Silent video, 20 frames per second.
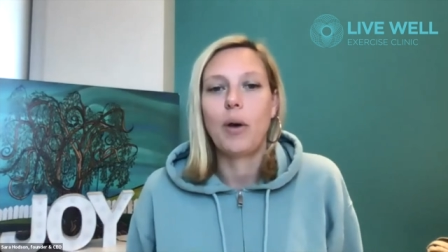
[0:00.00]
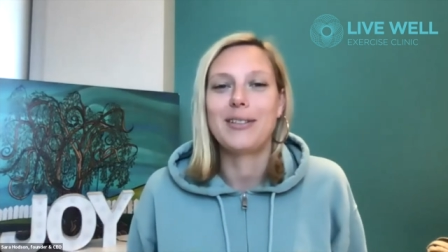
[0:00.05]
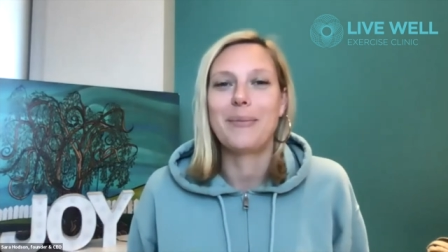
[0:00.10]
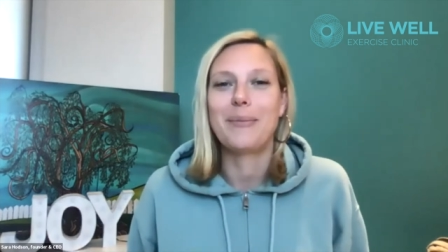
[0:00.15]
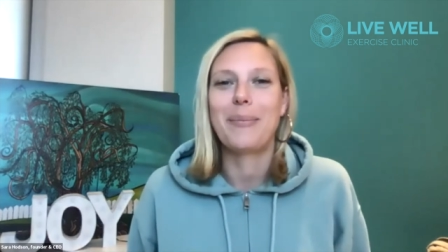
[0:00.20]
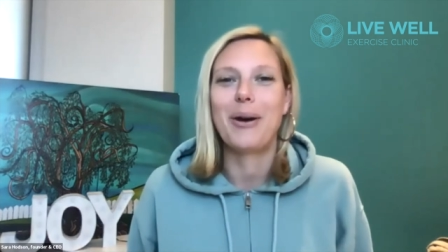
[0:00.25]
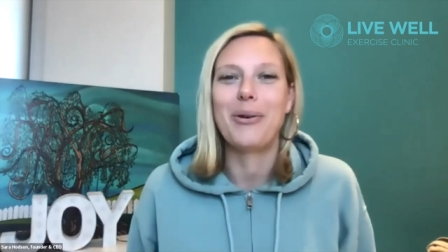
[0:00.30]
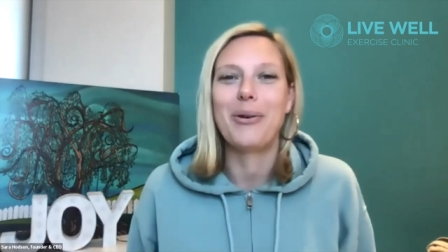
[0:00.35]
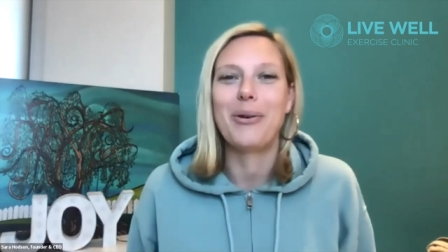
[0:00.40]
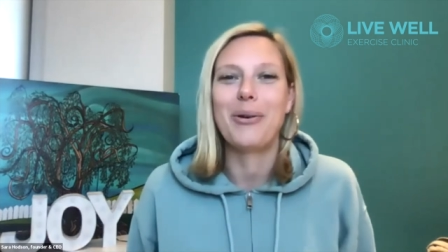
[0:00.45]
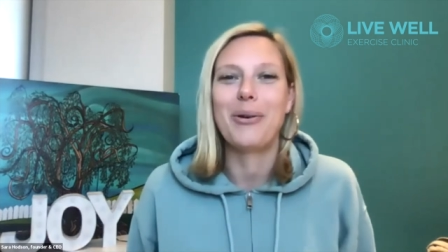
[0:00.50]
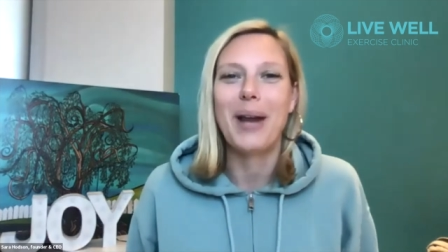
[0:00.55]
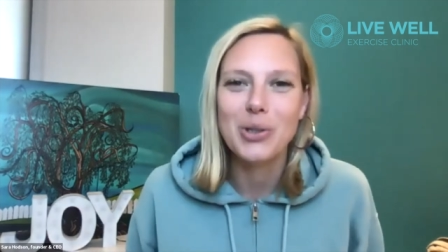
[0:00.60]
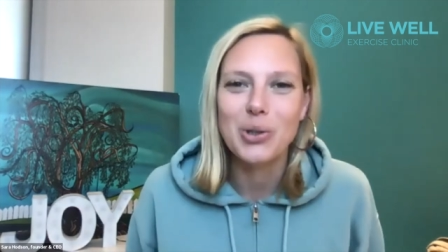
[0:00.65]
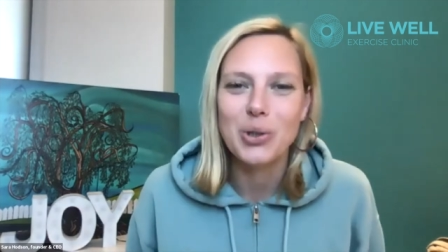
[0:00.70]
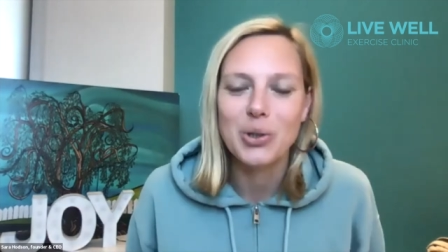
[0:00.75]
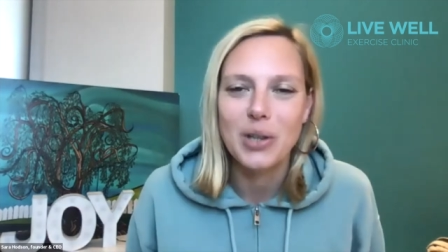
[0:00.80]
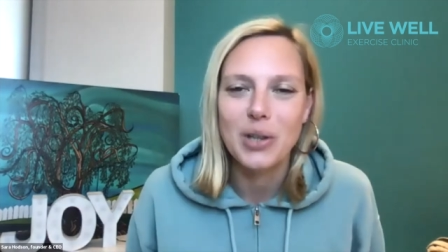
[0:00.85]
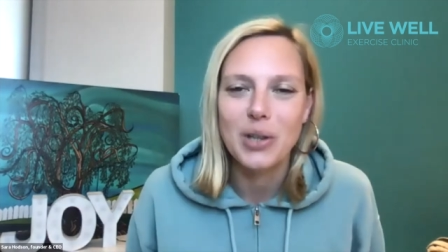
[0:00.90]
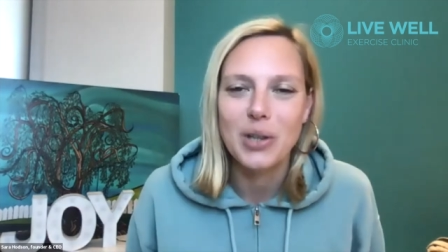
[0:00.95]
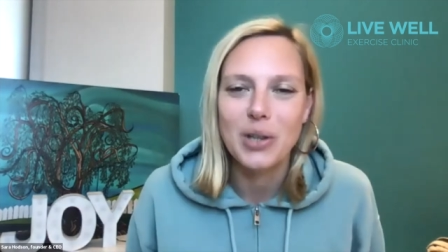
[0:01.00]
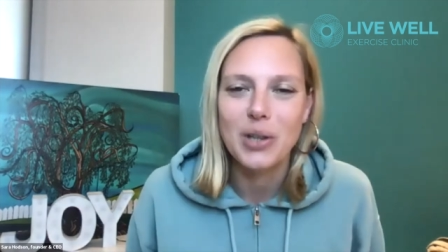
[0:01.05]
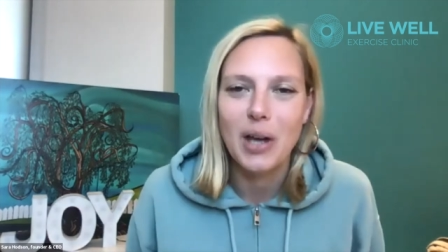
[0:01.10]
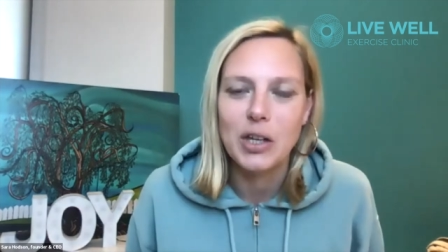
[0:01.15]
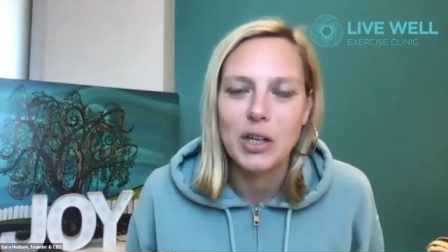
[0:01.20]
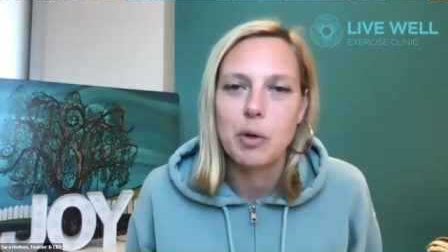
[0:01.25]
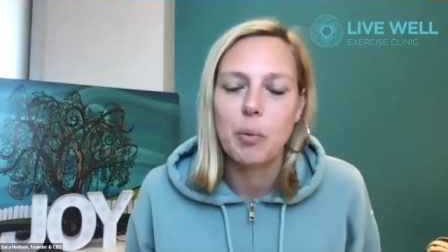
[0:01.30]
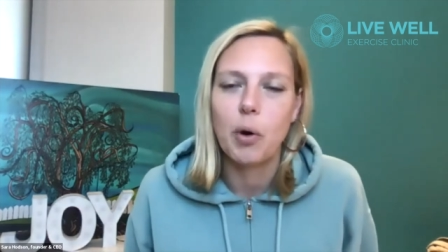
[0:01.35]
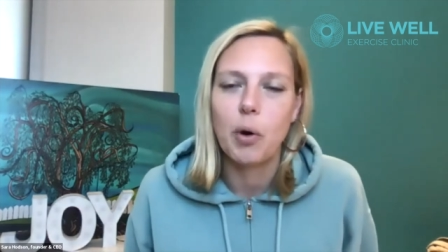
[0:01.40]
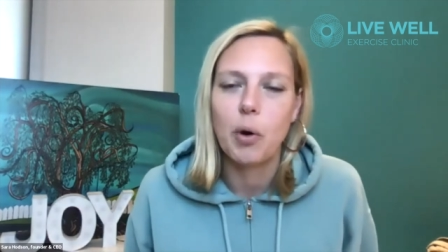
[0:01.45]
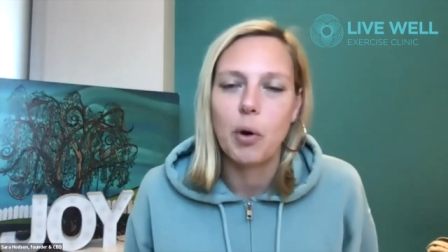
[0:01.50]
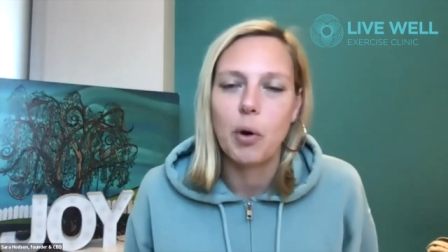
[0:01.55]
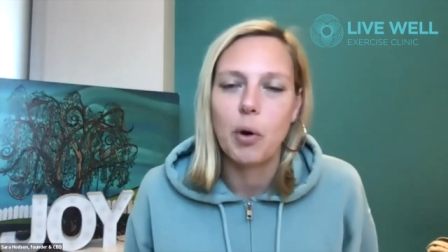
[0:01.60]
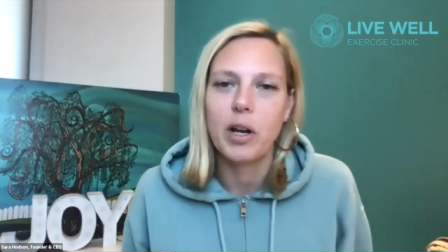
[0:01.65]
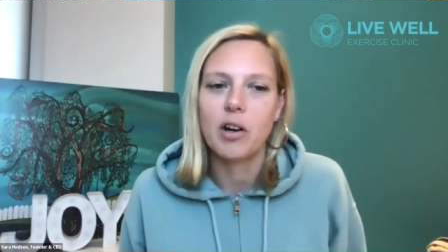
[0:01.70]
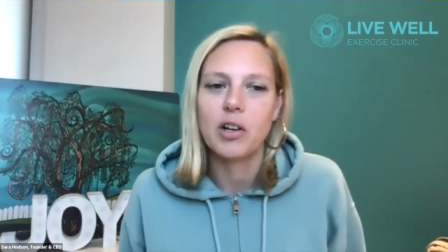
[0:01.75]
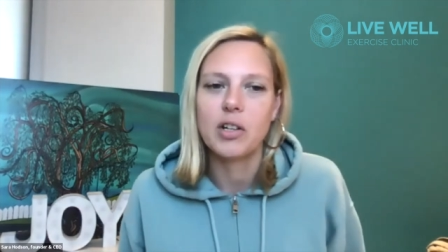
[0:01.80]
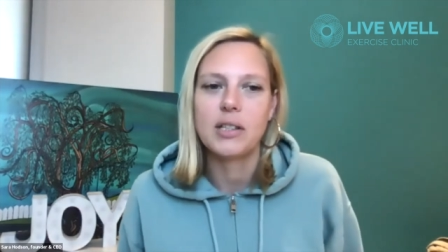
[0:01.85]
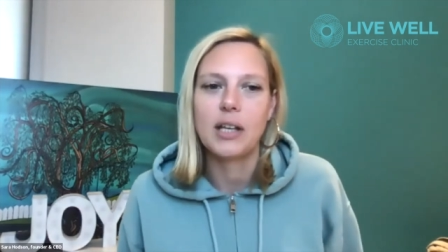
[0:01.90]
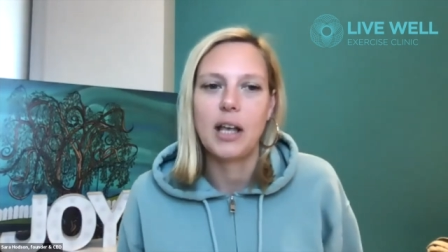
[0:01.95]
if it's about exercise,
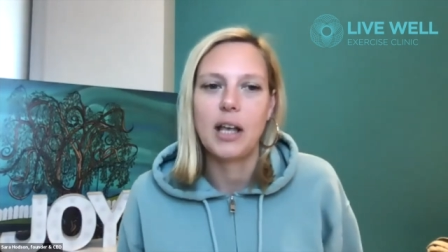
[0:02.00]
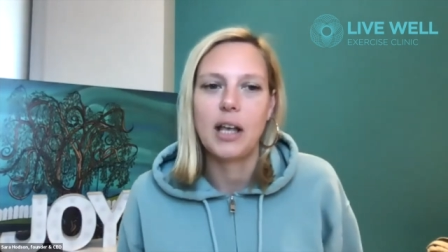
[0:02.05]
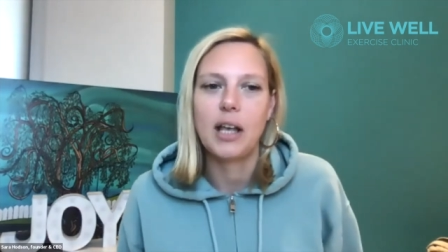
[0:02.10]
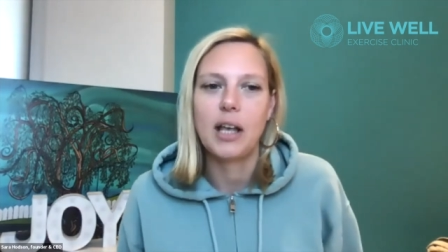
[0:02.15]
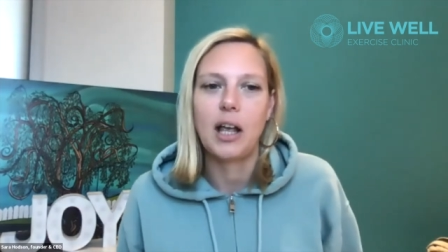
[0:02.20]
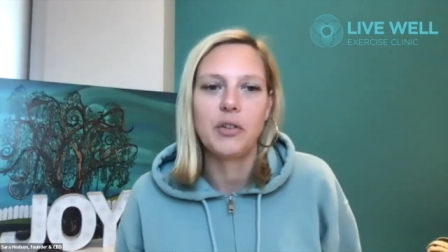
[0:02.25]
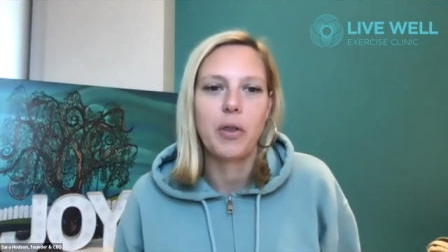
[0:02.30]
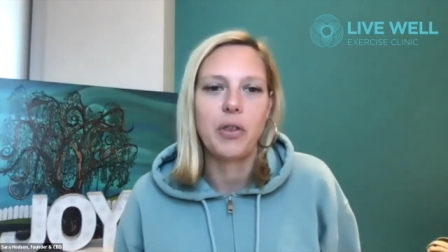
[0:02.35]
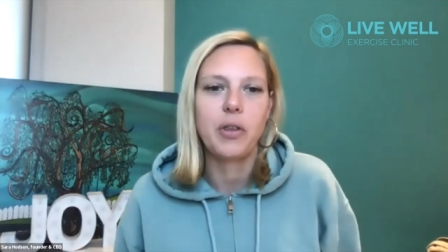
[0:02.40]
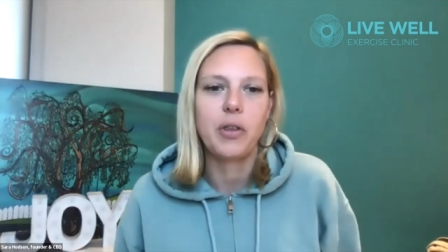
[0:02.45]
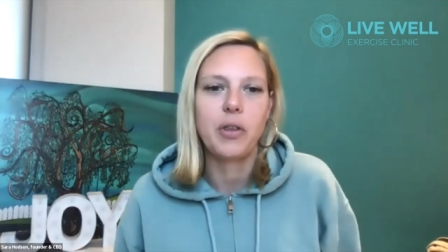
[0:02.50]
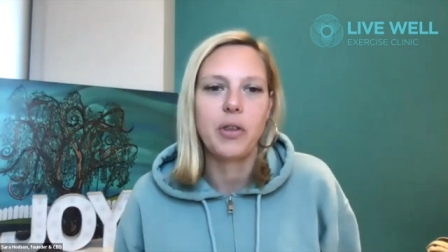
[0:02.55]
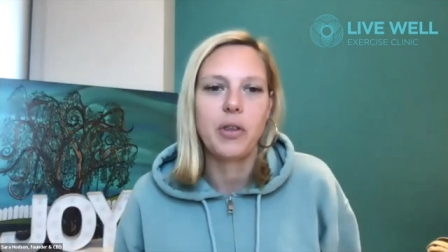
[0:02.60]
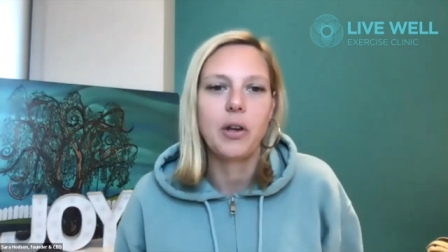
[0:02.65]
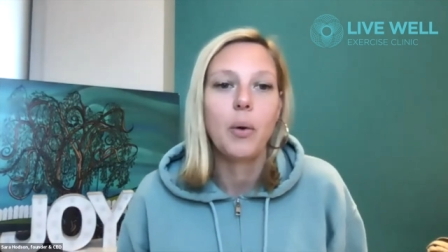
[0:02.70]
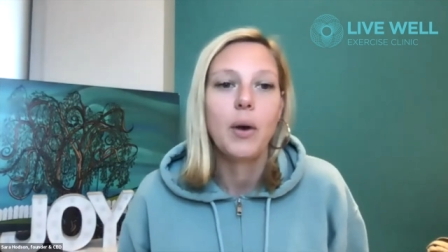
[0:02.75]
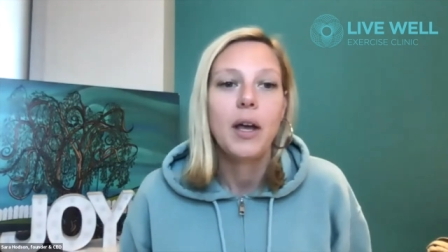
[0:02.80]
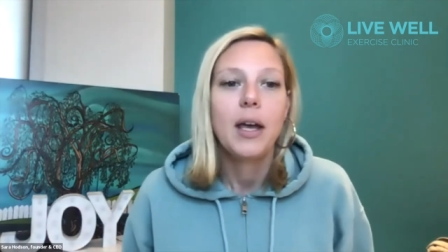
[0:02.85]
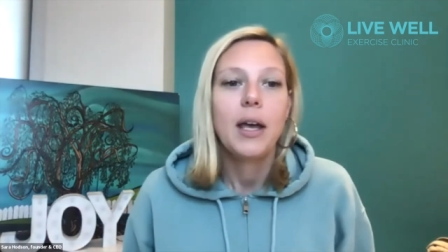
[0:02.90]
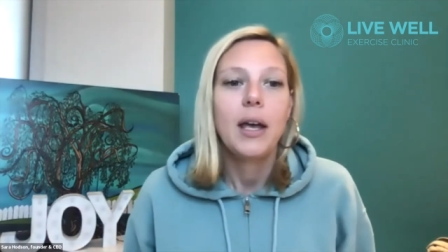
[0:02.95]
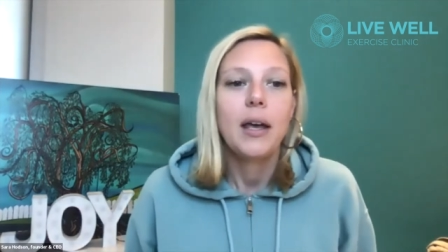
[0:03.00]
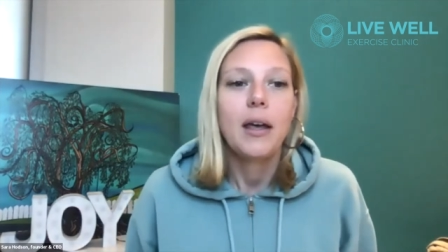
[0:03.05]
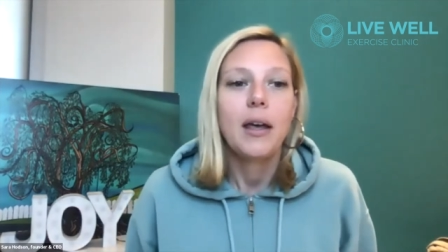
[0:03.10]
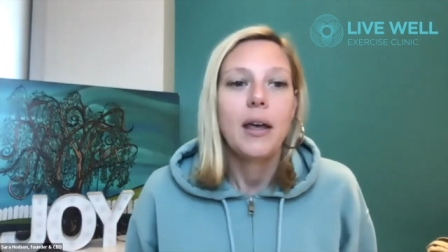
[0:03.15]
rewarding ourselves with, you know,